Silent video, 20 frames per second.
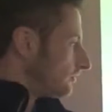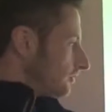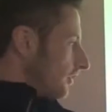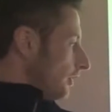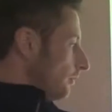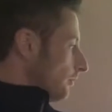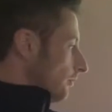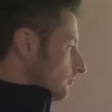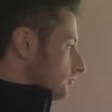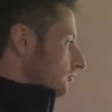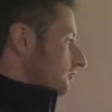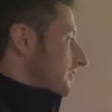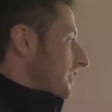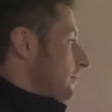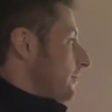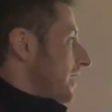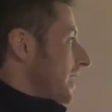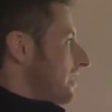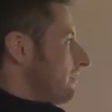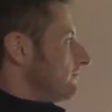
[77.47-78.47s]
So just
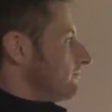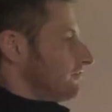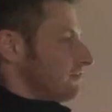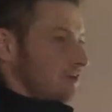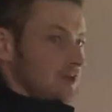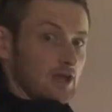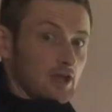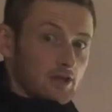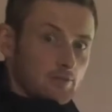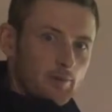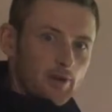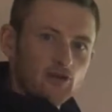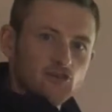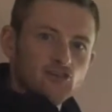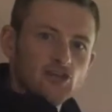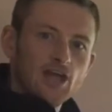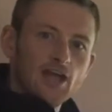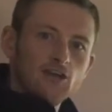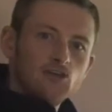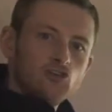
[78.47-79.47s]
here we have the, uh, the
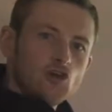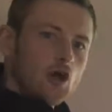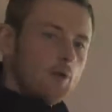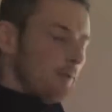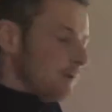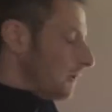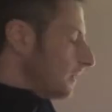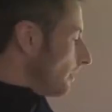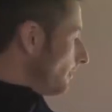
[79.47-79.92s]
Pitchcare shop